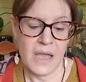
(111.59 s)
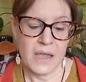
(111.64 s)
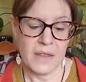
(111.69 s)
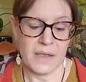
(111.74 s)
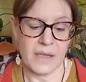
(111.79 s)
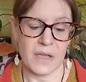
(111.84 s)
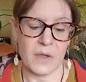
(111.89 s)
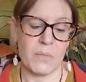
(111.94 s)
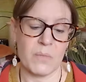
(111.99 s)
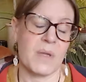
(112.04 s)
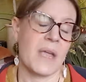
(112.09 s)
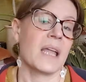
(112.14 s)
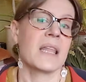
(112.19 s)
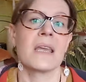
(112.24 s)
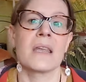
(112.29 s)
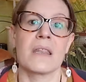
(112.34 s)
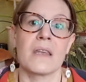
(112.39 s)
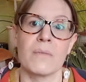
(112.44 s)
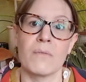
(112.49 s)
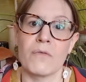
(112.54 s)
that can be
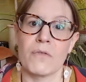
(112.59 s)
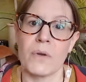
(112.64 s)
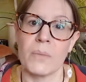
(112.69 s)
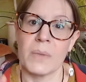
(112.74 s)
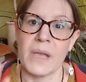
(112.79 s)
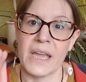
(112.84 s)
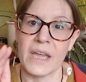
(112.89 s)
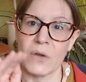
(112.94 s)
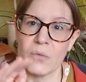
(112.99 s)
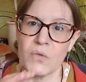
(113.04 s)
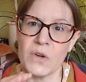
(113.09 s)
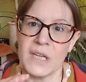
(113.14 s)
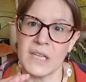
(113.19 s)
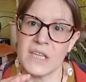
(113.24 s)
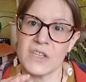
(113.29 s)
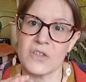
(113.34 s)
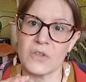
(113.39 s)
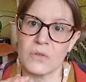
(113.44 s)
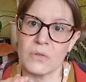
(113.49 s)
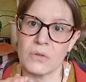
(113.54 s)
anything from like a really
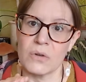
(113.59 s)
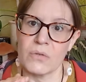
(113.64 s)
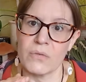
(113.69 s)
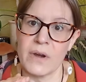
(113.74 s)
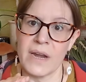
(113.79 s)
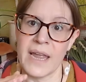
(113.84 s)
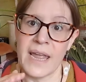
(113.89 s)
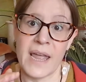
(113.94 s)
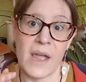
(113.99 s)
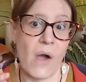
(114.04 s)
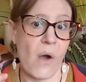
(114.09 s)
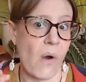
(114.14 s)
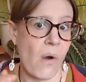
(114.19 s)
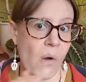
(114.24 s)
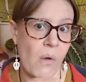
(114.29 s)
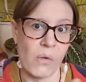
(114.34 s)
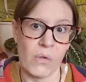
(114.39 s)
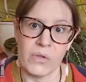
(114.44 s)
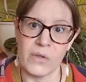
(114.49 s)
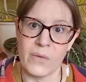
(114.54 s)
dull grey
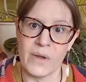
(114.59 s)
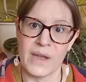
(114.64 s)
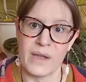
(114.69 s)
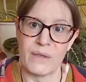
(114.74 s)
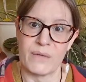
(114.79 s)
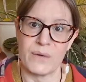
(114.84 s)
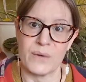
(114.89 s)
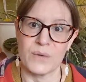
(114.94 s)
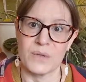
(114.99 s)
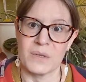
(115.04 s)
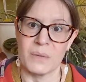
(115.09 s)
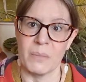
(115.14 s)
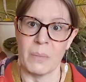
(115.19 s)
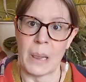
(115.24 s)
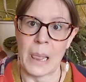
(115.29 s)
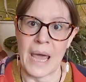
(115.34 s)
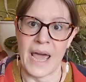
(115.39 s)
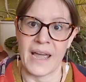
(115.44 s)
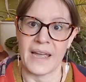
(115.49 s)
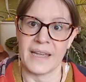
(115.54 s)
all the way through to
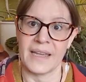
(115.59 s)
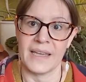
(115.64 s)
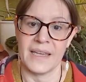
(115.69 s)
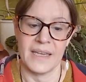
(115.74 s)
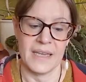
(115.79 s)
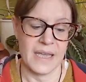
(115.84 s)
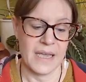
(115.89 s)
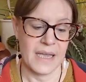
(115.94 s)
black.